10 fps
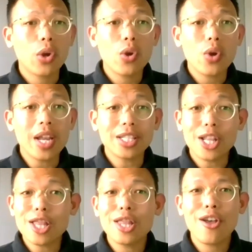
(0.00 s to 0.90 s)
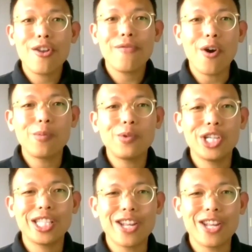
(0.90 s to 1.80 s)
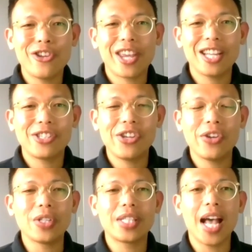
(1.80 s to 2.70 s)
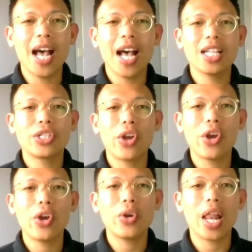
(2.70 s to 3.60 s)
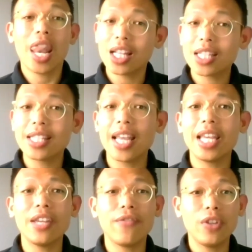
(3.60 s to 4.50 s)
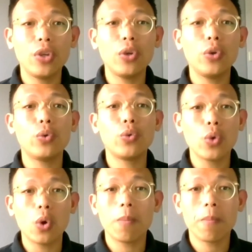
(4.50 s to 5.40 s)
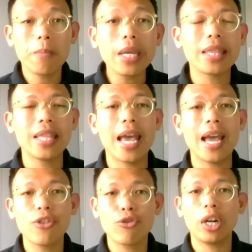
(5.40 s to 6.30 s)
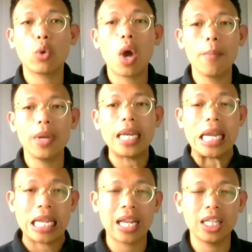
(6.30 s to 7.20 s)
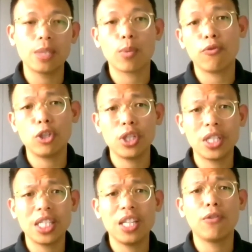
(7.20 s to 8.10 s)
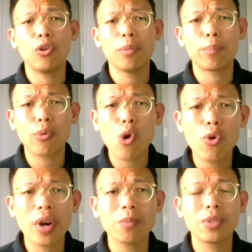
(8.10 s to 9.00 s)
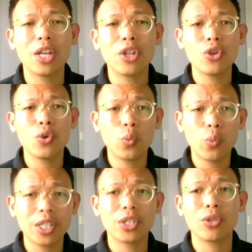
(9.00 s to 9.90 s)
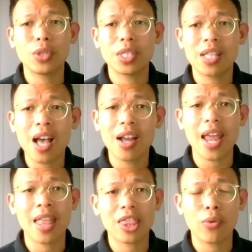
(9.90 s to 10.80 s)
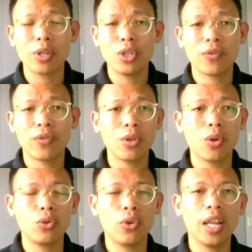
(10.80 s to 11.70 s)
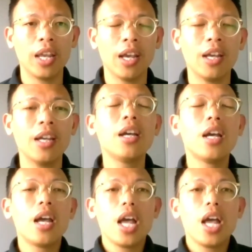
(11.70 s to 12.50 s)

so there's a lot of options that you can choose. Uh, so let's say if you do not meet the entry requirement English proficiency for the programs that you wish to start at Torrens University Australia,